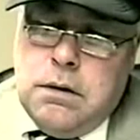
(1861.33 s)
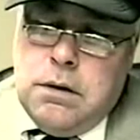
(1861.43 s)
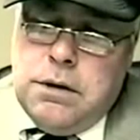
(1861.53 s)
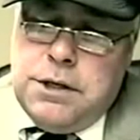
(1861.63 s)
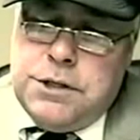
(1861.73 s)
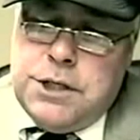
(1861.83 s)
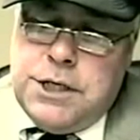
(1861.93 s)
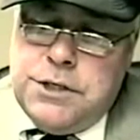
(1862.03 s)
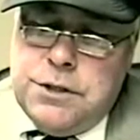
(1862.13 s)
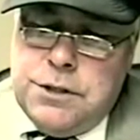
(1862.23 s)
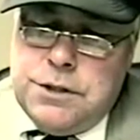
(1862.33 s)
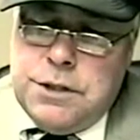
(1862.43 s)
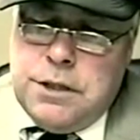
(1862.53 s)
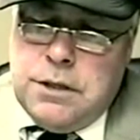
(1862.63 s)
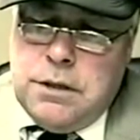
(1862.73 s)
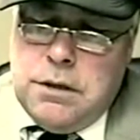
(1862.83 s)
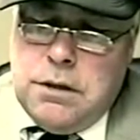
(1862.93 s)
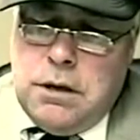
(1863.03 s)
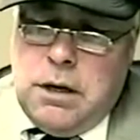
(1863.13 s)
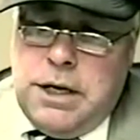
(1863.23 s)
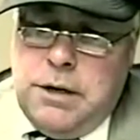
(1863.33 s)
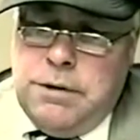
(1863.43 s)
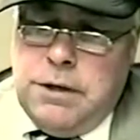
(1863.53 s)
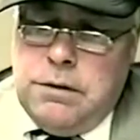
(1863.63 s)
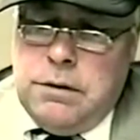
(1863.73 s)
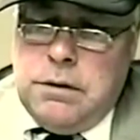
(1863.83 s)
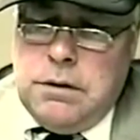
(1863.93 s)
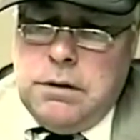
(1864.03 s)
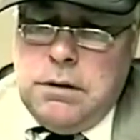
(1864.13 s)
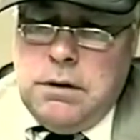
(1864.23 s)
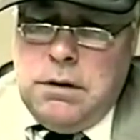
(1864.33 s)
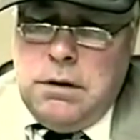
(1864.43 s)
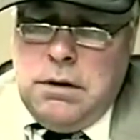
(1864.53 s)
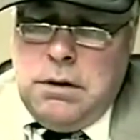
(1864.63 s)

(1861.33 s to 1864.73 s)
Are they changing this thing? All right, here we go. It's in the middle paragraph.